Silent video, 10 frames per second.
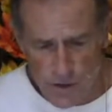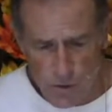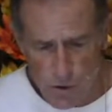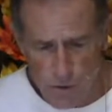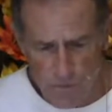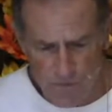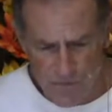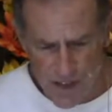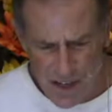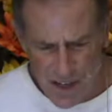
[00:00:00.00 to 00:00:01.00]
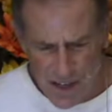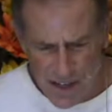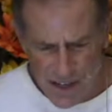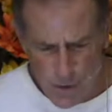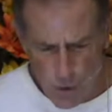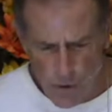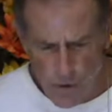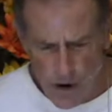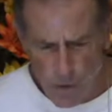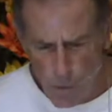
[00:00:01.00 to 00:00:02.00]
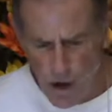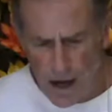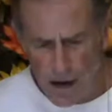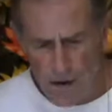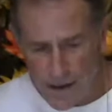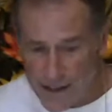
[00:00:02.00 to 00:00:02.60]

quote, It is worth our while